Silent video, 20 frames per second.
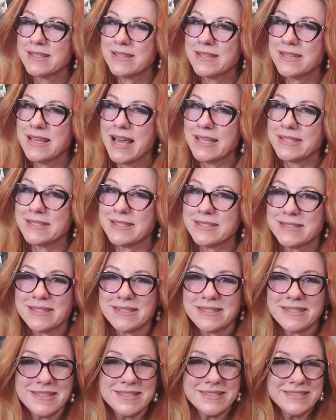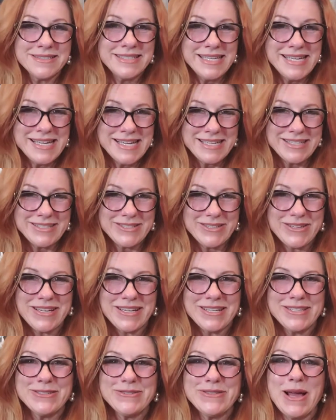Yes, indeed. So you
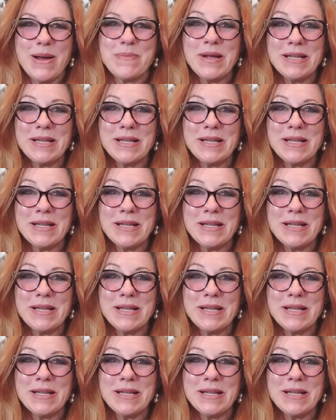got to do that.